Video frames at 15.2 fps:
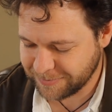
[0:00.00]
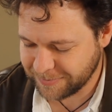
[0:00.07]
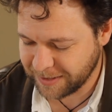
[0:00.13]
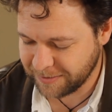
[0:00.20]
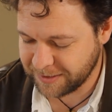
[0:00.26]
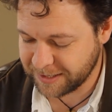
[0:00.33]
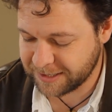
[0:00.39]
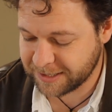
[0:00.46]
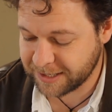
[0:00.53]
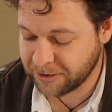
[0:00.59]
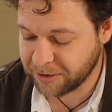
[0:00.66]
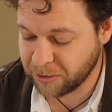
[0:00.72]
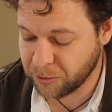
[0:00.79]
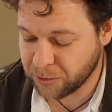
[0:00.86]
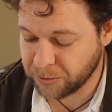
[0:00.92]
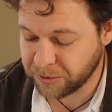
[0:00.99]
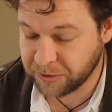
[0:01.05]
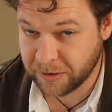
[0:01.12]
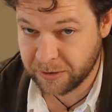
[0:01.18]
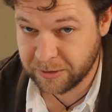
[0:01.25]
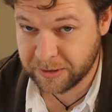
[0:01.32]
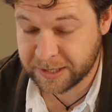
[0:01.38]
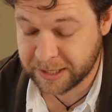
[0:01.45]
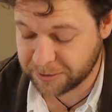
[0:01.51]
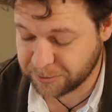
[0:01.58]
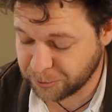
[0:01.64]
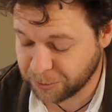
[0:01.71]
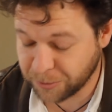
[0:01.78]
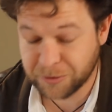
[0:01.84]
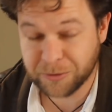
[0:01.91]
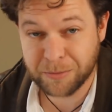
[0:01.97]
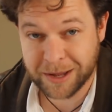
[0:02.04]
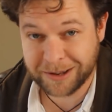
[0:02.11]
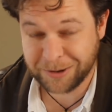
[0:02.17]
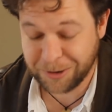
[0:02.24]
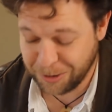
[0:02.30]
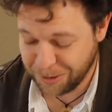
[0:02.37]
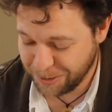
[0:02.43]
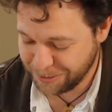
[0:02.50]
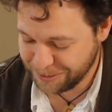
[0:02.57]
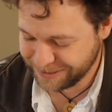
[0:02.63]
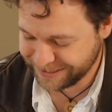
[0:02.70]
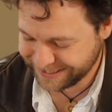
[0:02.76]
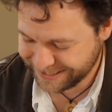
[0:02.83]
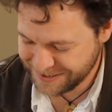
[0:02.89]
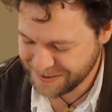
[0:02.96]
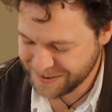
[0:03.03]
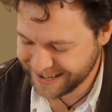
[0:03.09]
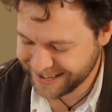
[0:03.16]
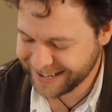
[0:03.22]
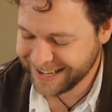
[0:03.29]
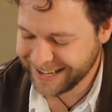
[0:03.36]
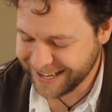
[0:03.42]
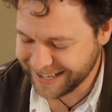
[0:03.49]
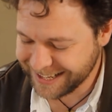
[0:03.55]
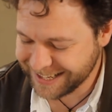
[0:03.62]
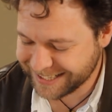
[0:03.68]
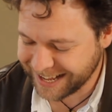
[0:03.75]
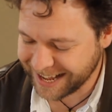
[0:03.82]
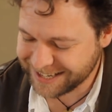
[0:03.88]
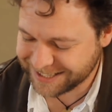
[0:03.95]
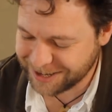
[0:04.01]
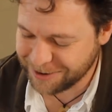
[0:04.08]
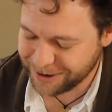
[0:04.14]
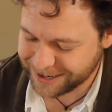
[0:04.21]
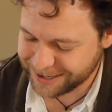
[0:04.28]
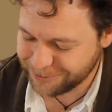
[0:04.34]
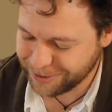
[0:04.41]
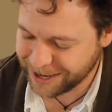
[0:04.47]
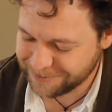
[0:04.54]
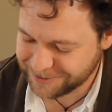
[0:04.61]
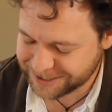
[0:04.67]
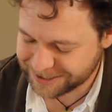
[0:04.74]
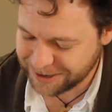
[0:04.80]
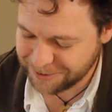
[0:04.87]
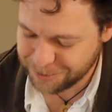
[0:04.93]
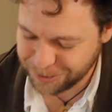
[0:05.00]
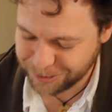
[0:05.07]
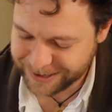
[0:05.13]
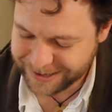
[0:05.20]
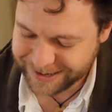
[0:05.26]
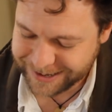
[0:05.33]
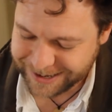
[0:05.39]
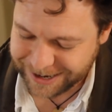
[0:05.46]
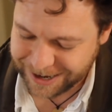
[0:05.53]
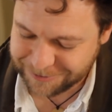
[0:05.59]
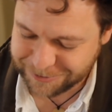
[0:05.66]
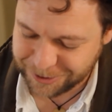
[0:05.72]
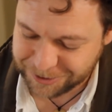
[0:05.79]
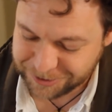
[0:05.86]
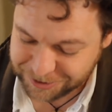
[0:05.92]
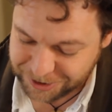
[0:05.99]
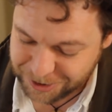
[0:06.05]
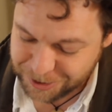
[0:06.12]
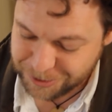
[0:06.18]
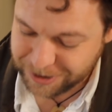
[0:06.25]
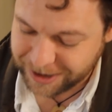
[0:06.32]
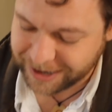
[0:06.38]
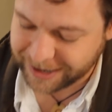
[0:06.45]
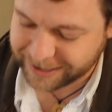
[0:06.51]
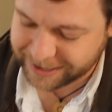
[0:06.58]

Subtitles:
If this is sounding awkward to you, it sounds awkward to me too. In this case, though, by way of example, I've got 2 and a